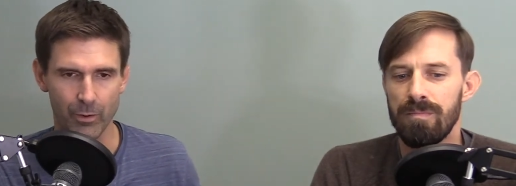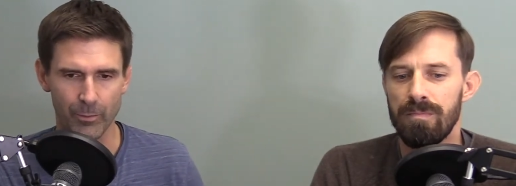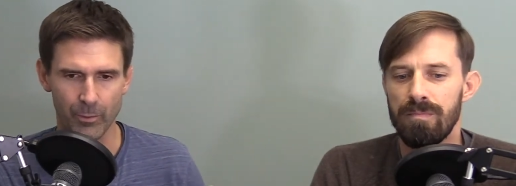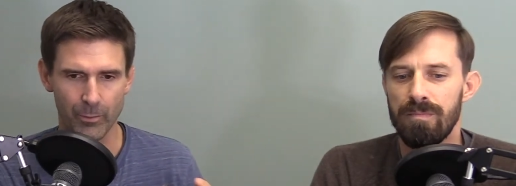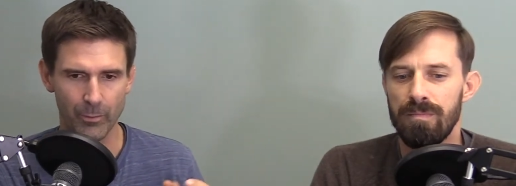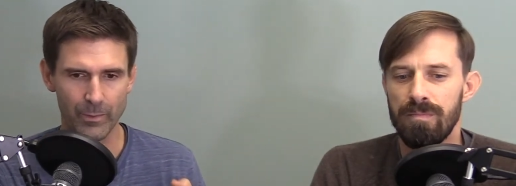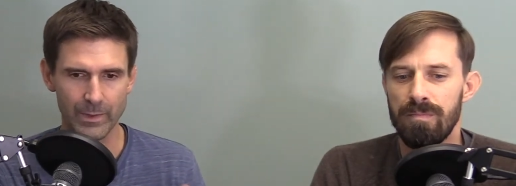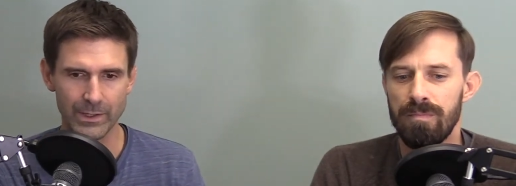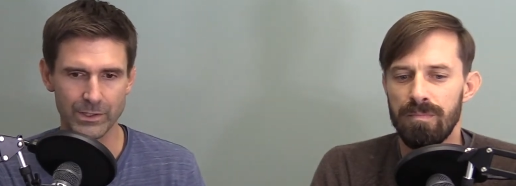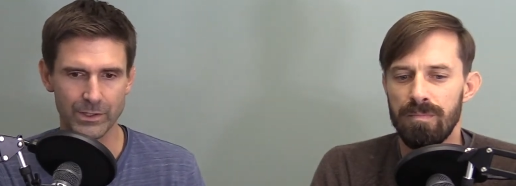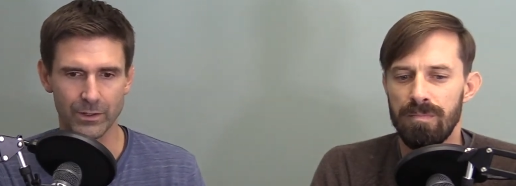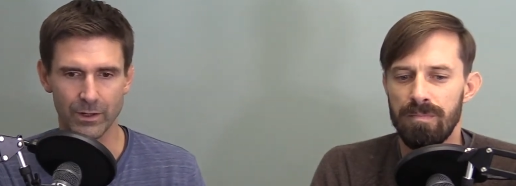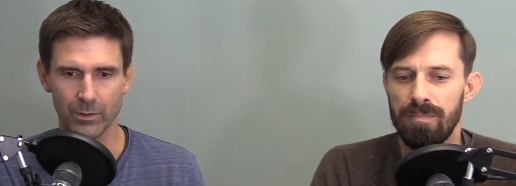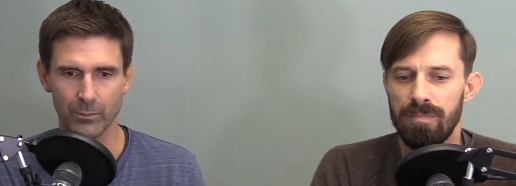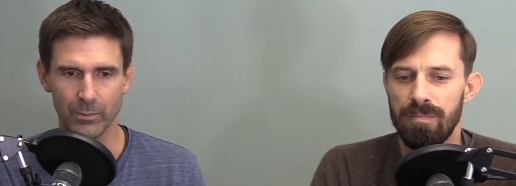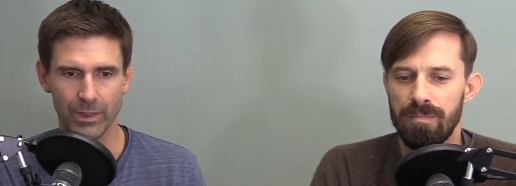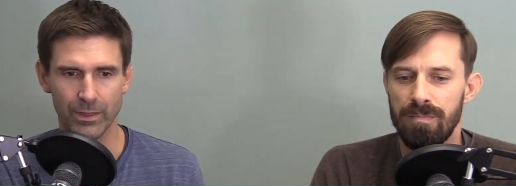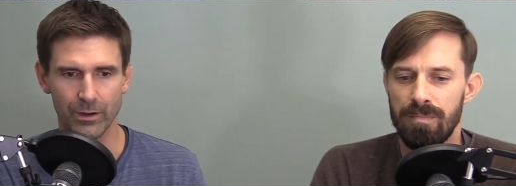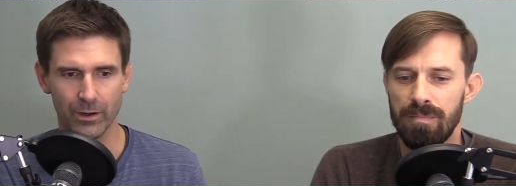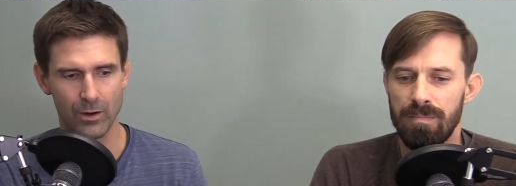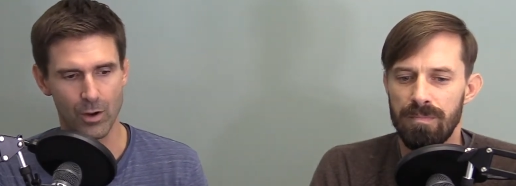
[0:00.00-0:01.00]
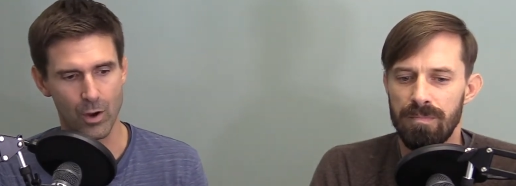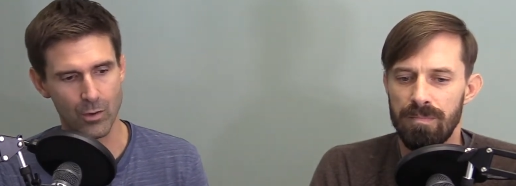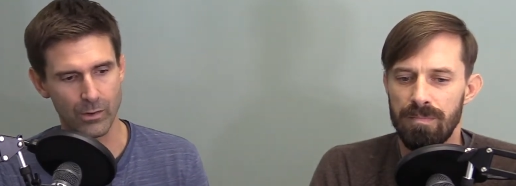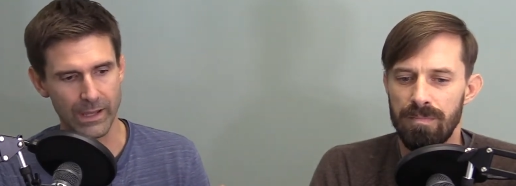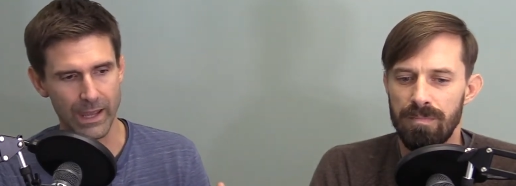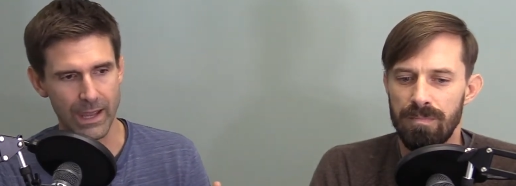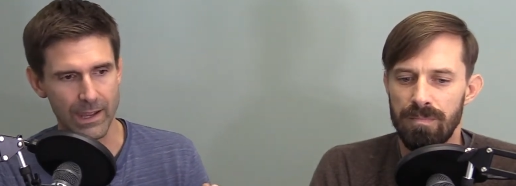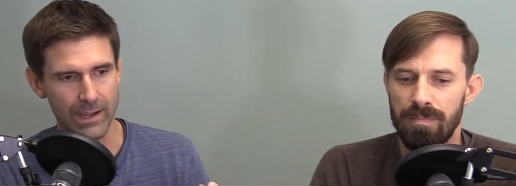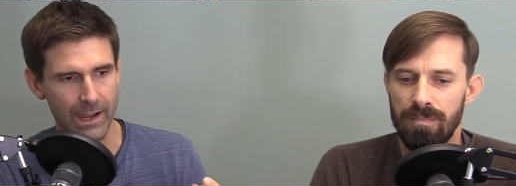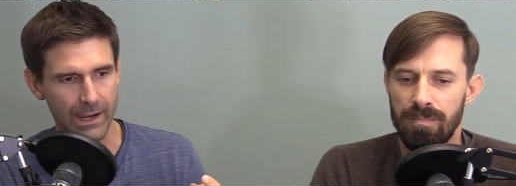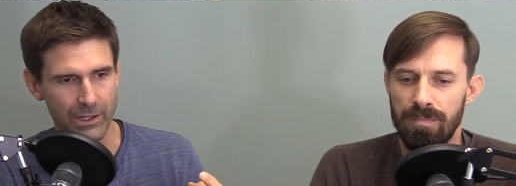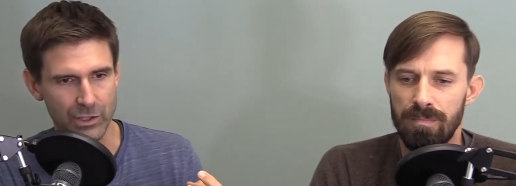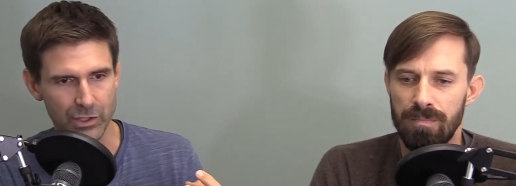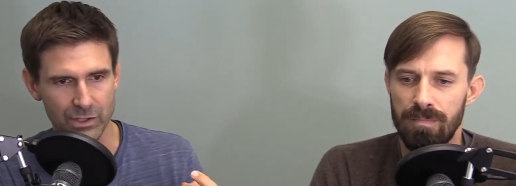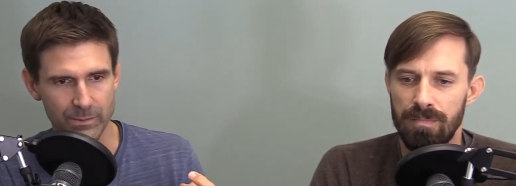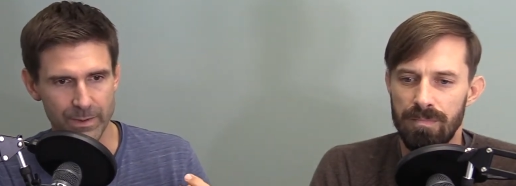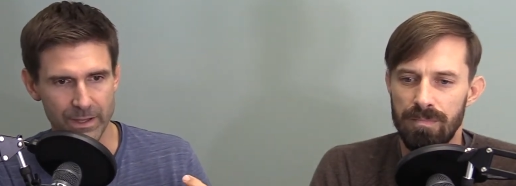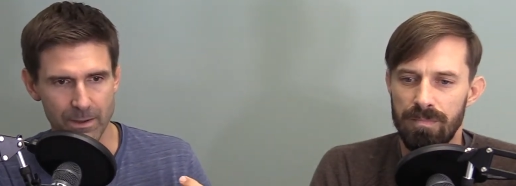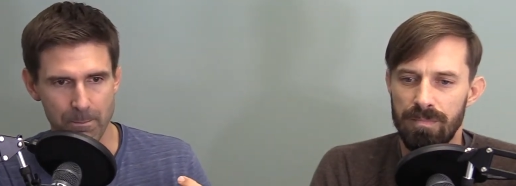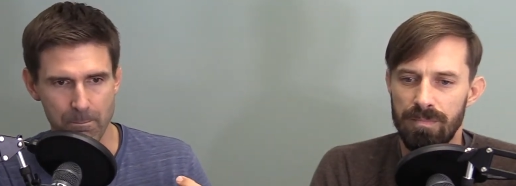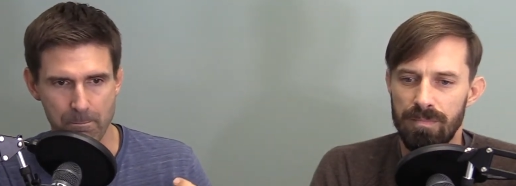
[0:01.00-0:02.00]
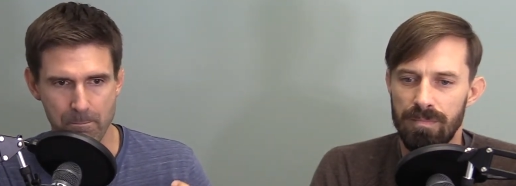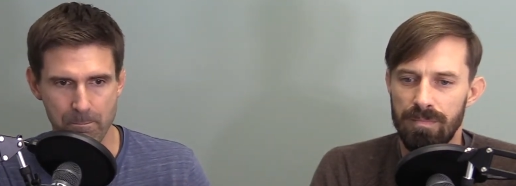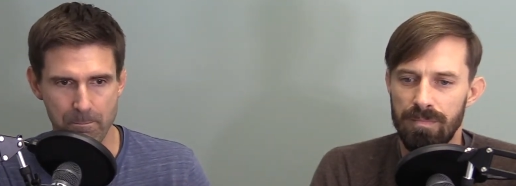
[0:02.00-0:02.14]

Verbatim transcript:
Speaker 1: but when we started, we thought, okay, I can just be the